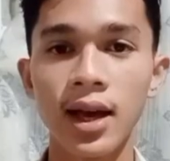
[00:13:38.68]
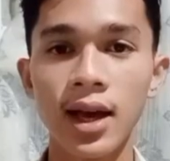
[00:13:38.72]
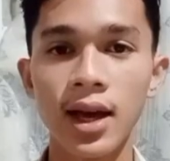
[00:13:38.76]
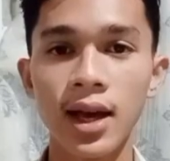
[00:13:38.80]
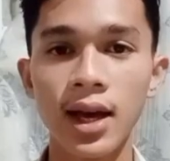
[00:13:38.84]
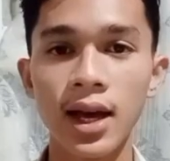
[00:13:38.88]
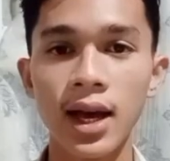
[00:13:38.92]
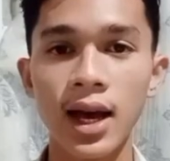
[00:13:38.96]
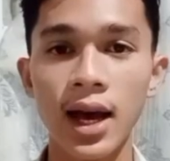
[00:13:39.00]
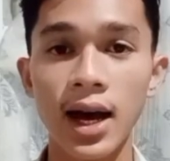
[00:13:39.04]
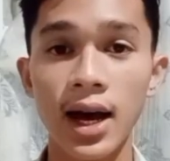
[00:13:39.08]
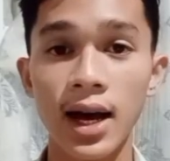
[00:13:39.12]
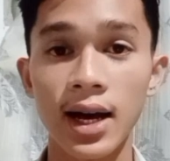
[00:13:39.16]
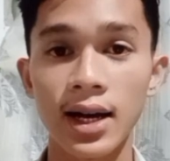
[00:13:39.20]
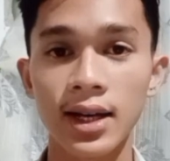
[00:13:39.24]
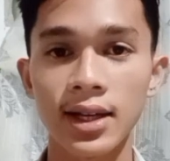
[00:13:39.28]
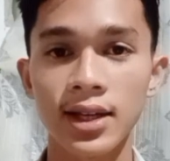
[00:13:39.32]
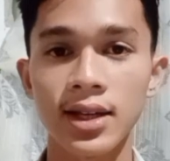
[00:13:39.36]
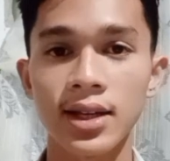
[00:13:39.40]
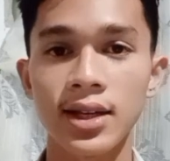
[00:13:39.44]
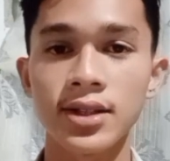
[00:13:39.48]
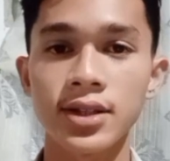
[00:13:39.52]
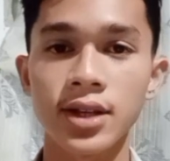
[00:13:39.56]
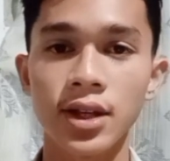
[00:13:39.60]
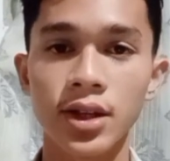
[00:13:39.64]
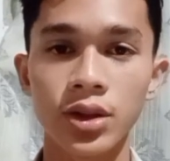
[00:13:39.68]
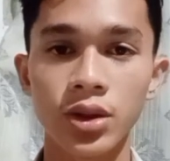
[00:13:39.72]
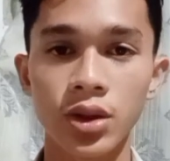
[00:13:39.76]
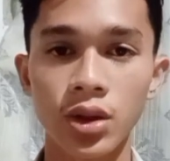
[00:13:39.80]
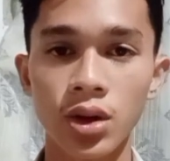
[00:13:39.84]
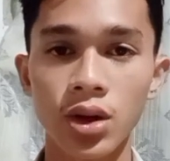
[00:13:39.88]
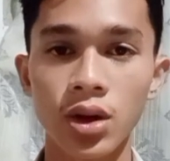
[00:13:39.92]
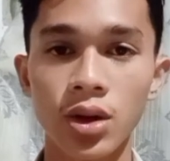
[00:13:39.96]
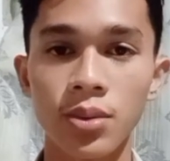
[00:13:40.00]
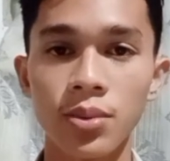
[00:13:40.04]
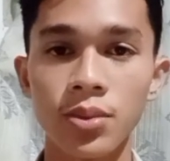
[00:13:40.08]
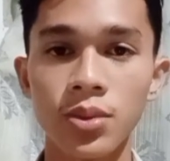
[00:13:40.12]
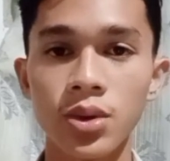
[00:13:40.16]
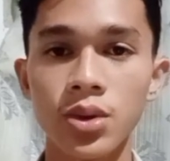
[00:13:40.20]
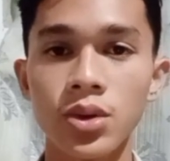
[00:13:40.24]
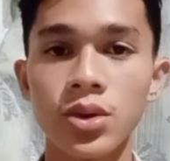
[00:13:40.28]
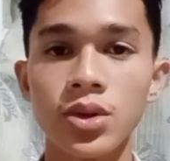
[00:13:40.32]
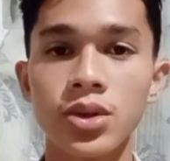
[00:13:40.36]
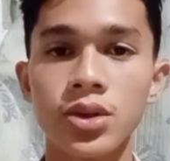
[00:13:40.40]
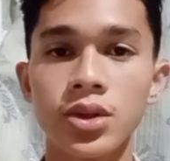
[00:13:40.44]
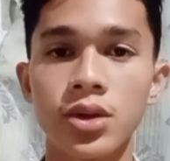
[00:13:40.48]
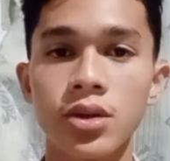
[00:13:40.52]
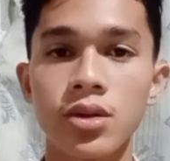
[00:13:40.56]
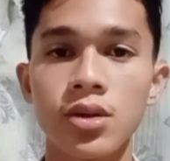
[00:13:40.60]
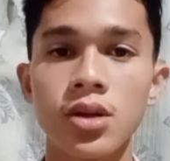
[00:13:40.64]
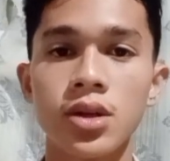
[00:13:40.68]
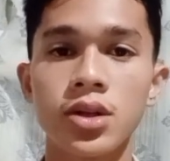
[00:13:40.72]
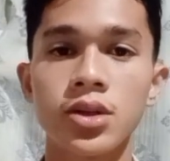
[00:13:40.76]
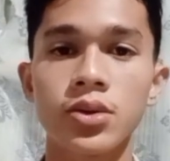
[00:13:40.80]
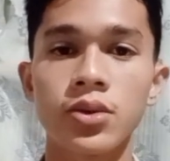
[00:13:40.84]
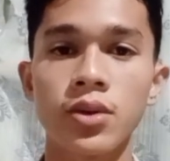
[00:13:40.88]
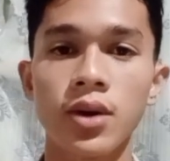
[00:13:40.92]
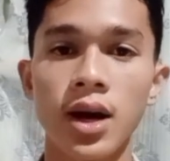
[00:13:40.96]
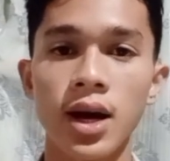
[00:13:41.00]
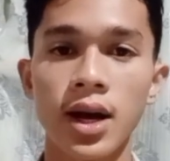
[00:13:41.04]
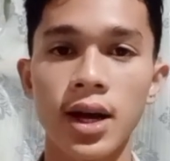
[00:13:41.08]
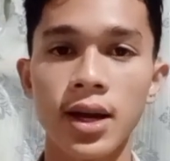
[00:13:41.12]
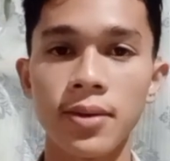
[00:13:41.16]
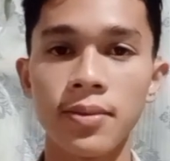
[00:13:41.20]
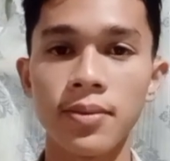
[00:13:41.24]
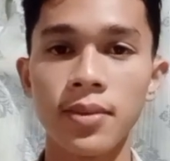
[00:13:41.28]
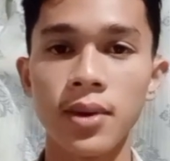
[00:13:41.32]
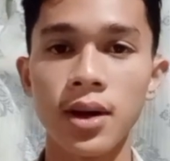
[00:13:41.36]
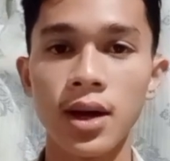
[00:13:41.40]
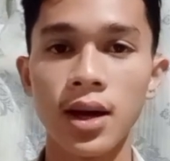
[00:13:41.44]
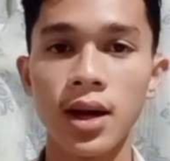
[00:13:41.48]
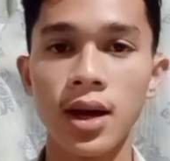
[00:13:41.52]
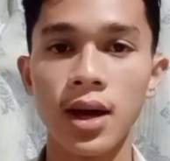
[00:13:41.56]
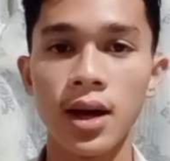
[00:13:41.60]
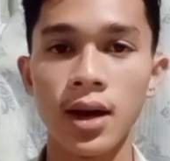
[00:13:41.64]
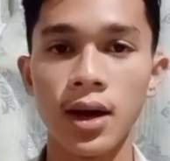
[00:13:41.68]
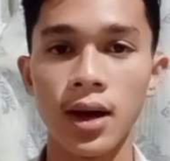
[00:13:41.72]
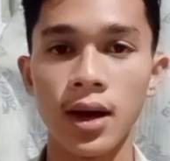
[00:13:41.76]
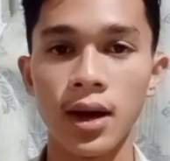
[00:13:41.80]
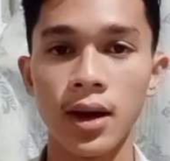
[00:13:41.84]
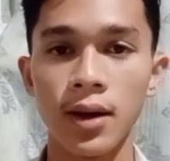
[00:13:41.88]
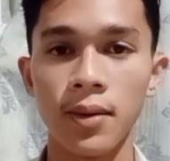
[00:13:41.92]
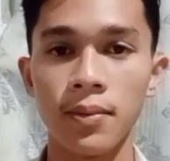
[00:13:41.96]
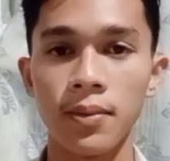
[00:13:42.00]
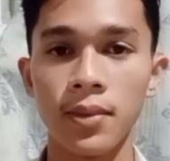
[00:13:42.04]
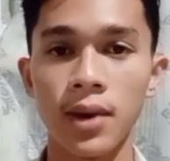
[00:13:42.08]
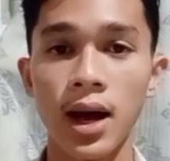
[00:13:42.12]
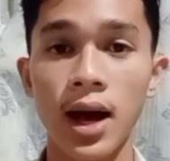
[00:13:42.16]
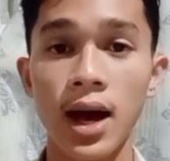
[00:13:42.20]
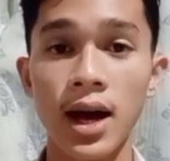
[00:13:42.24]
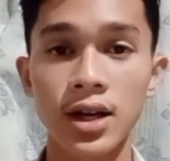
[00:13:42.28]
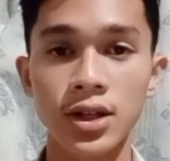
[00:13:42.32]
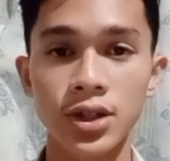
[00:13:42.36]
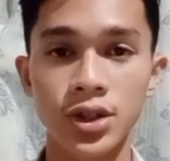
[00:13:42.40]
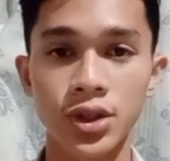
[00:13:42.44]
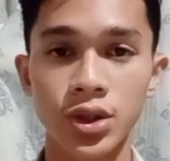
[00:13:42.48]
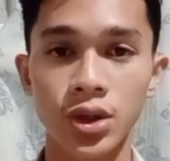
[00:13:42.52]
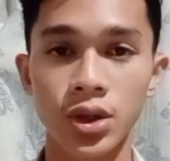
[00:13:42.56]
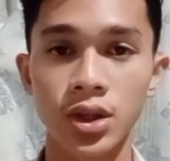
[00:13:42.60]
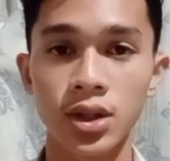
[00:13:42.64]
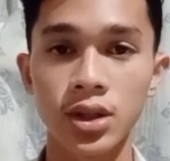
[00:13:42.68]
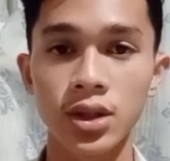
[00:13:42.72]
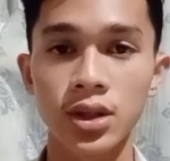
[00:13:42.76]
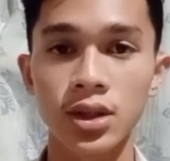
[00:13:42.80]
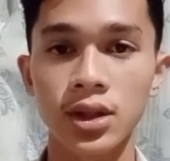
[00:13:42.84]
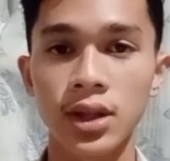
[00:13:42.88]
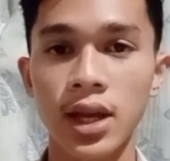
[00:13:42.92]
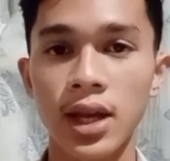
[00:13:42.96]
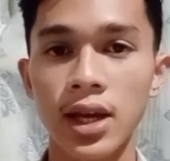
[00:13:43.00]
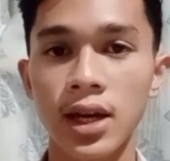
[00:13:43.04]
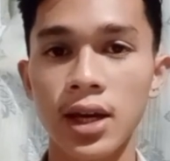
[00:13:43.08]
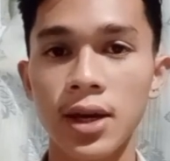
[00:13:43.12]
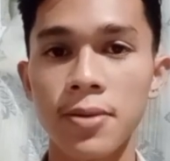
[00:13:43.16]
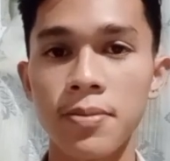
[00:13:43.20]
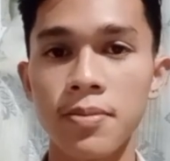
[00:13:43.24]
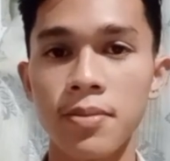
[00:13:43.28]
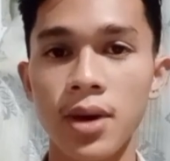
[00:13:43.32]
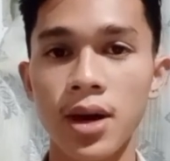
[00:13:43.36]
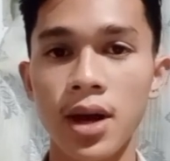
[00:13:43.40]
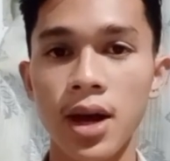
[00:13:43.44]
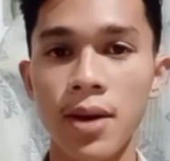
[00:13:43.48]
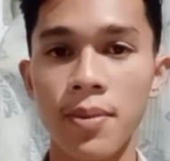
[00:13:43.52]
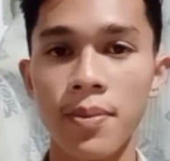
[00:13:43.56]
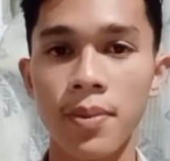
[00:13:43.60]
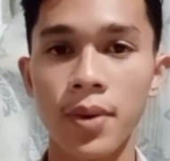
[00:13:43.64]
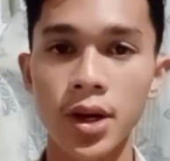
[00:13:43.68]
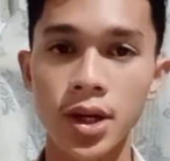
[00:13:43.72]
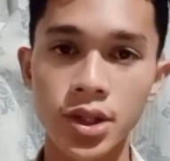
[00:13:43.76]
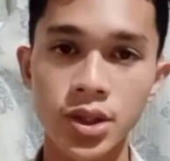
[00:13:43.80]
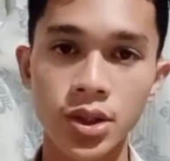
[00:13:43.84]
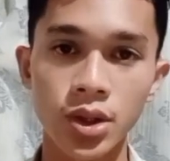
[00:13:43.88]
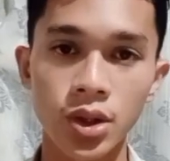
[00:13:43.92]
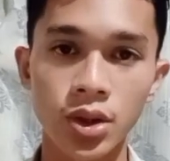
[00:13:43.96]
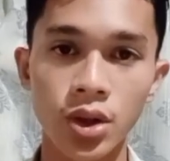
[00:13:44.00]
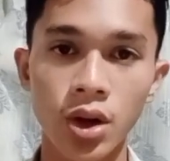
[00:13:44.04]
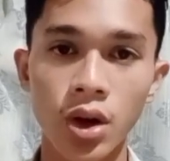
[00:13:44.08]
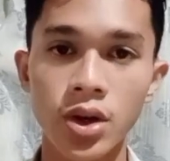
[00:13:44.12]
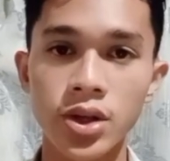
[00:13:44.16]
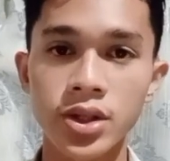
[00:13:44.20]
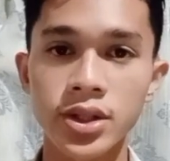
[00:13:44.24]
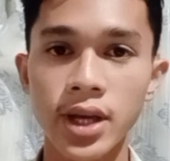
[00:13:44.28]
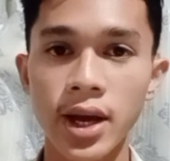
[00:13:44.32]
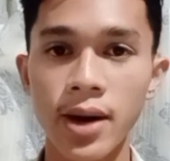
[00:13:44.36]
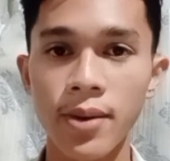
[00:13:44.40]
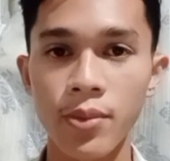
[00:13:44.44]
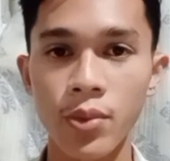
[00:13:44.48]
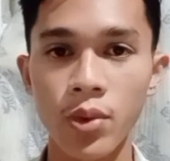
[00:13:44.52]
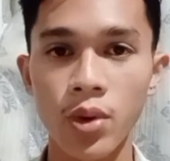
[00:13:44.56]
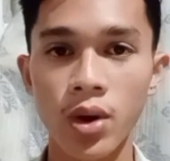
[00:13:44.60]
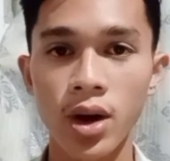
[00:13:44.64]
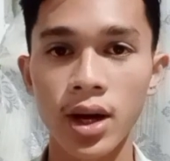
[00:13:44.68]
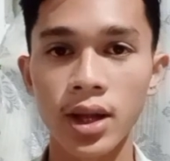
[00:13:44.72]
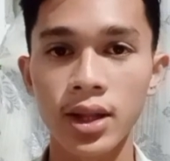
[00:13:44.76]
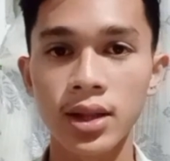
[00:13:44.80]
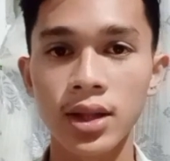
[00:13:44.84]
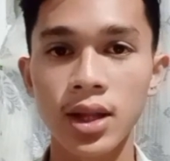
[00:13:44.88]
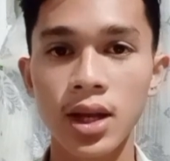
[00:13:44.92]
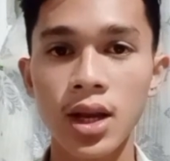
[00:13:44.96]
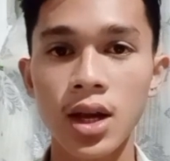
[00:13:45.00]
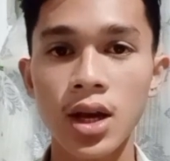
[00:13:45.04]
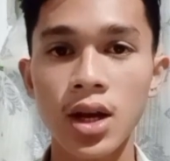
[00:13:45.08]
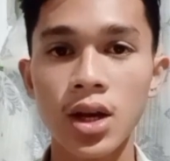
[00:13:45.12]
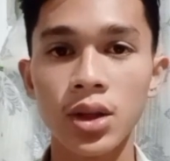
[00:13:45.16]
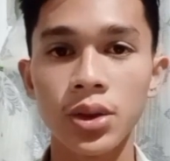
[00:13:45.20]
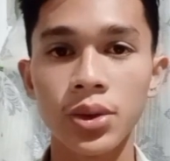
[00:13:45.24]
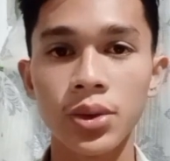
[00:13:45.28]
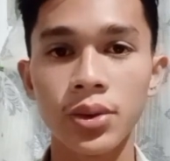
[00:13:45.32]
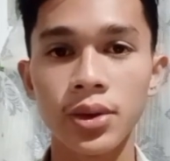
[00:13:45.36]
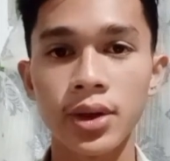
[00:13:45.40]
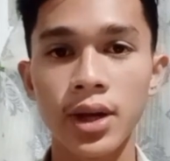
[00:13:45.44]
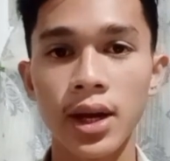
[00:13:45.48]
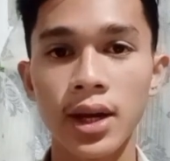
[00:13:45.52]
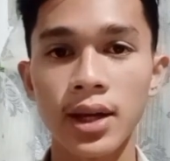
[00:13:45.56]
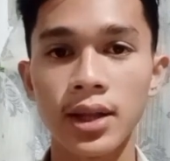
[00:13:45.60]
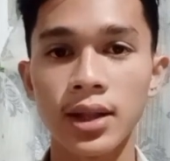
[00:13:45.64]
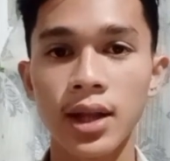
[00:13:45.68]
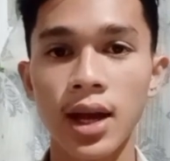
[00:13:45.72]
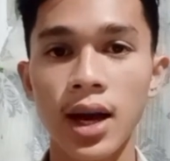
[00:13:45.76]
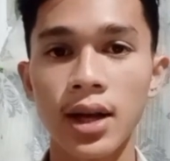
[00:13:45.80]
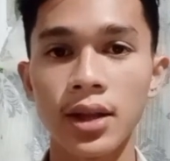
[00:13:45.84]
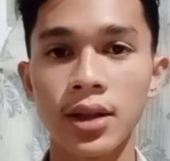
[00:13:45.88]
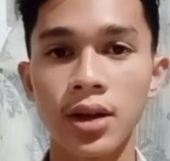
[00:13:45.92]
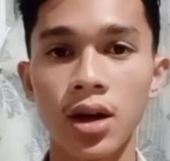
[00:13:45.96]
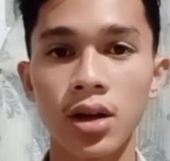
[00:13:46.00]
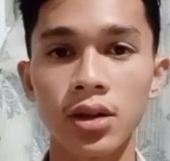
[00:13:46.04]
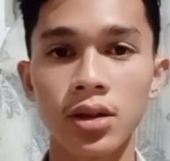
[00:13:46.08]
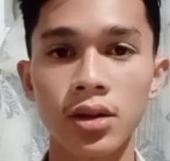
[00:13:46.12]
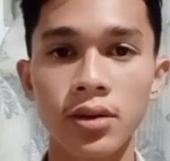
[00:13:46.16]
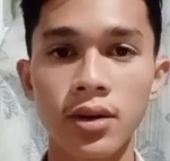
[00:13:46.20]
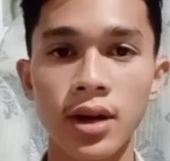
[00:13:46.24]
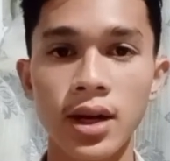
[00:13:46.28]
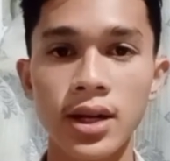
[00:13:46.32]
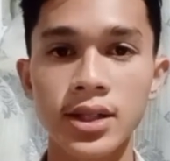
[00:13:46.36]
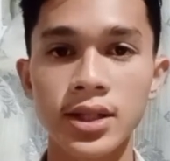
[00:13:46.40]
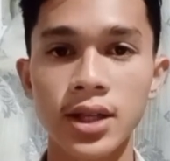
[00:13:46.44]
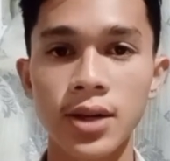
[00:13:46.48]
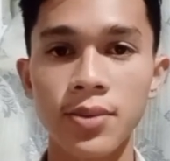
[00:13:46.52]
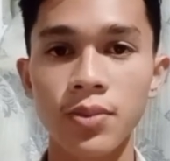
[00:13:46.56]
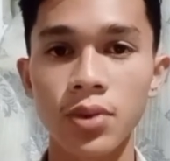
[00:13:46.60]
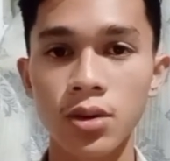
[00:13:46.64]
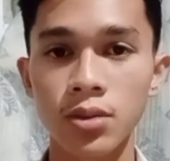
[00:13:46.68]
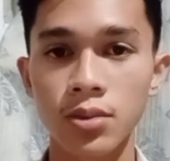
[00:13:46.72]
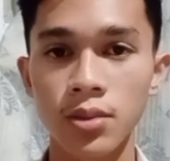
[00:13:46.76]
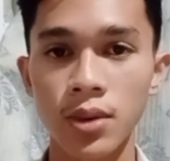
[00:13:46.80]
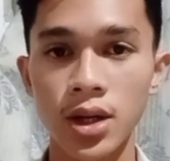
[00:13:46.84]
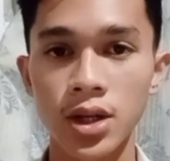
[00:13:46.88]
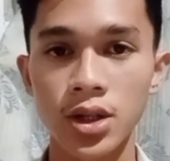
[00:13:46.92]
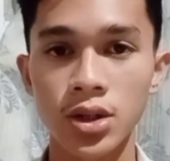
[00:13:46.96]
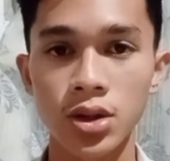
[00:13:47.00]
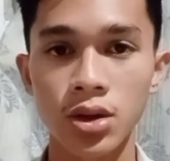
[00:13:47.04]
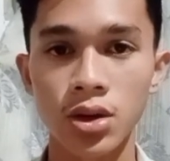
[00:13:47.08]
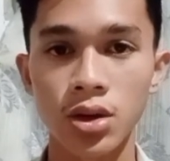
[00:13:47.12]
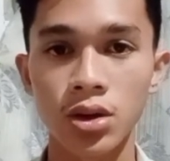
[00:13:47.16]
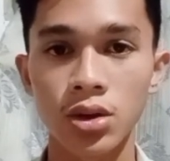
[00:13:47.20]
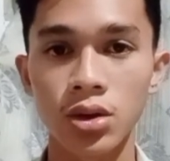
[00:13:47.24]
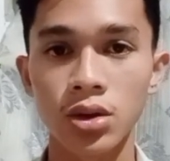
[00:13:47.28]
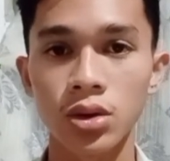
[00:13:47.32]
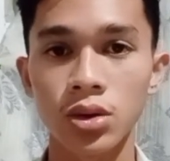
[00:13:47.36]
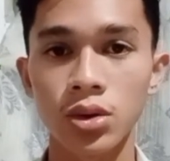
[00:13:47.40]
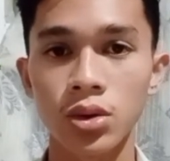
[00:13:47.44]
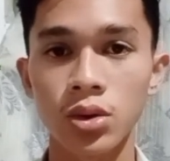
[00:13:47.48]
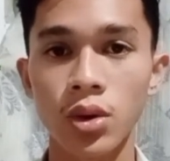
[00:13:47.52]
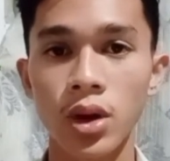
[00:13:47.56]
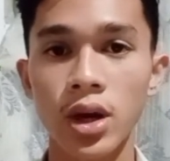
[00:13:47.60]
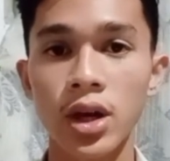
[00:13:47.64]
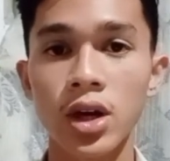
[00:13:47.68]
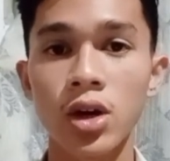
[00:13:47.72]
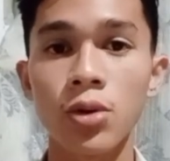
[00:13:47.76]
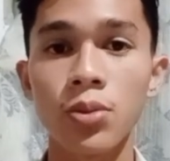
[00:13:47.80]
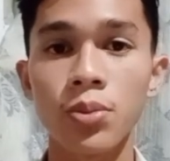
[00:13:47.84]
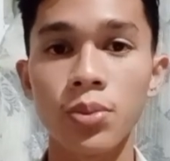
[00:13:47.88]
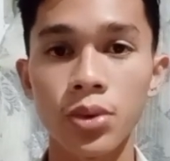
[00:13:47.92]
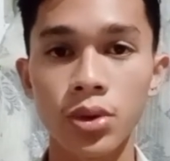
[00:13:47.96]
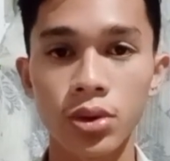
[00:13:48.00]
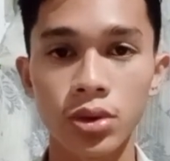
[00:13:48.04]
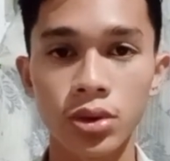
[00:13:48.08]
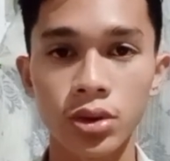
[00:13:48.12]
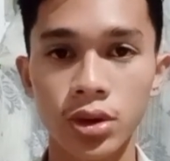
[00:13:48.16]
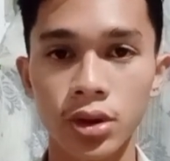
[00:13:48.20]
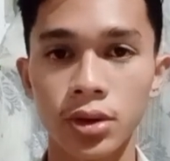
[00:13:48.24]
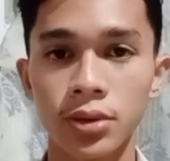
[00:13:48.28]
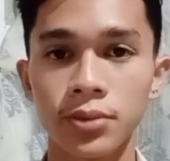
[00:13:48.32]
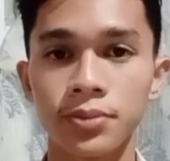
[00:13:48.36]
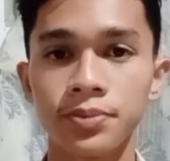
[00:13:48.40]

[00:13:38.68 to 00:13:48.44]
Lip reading: Hacking is a term used to describe action taken by a person or someone to gain unauthorized information to a computer.